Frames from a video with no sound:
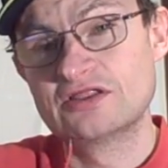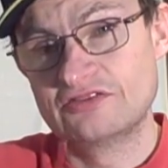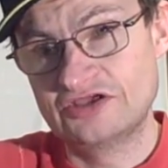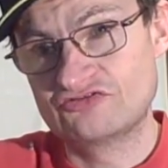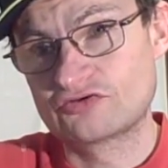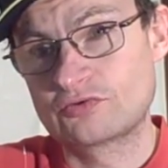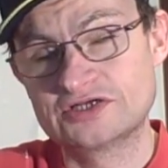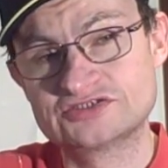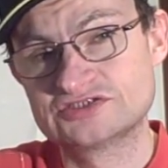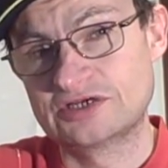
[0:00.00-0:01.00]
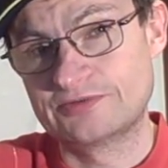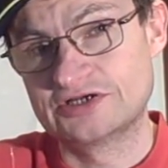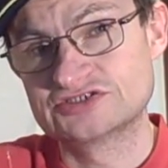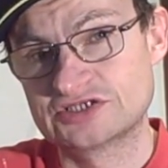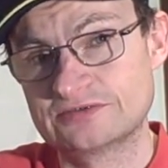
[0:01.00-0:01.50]
These are the questions I'm
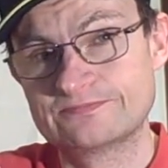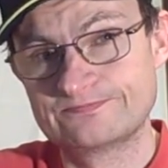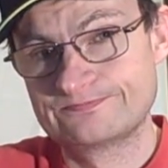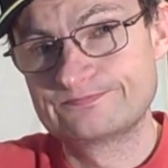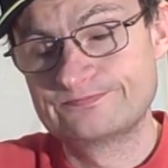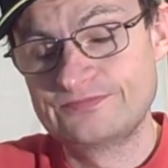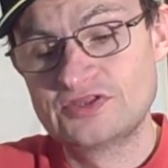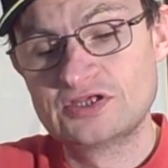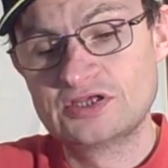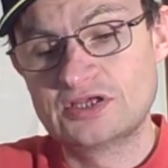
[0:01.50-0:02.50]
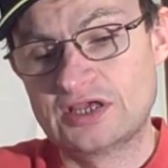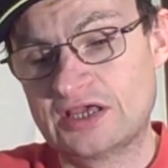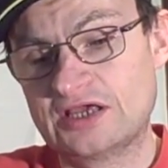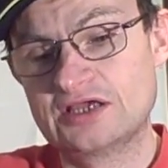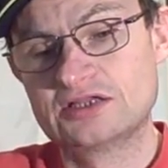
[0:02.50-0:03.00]
asking.
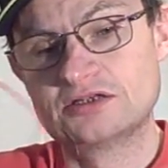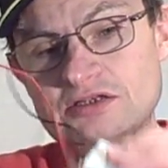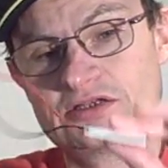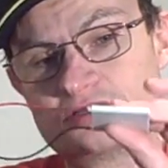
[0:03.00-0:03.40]
And